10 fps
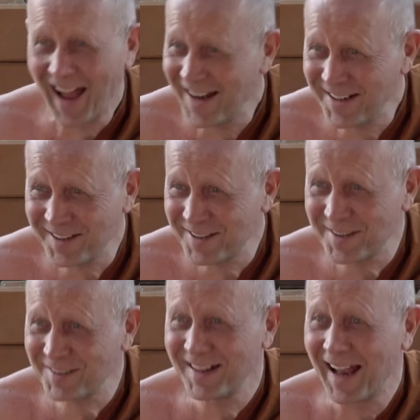and it is.
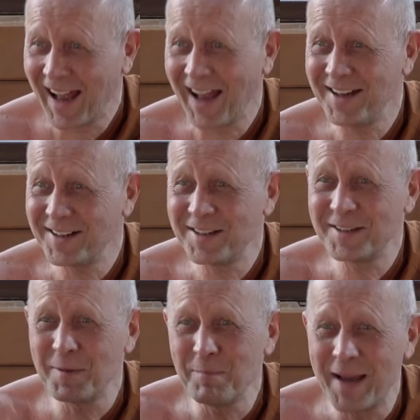And it
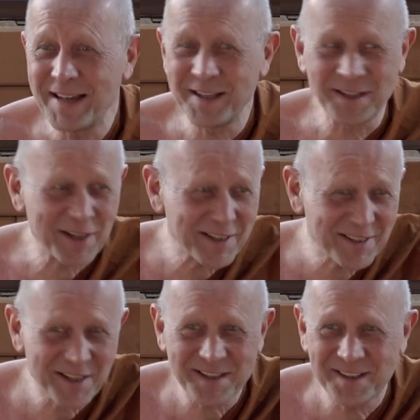is amazing, just
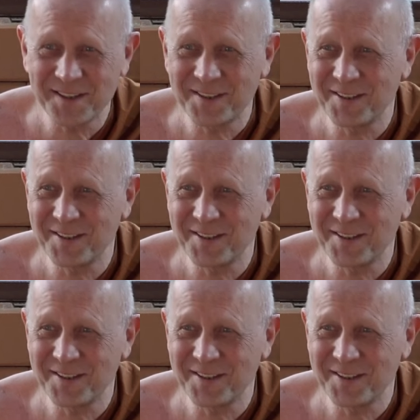just this,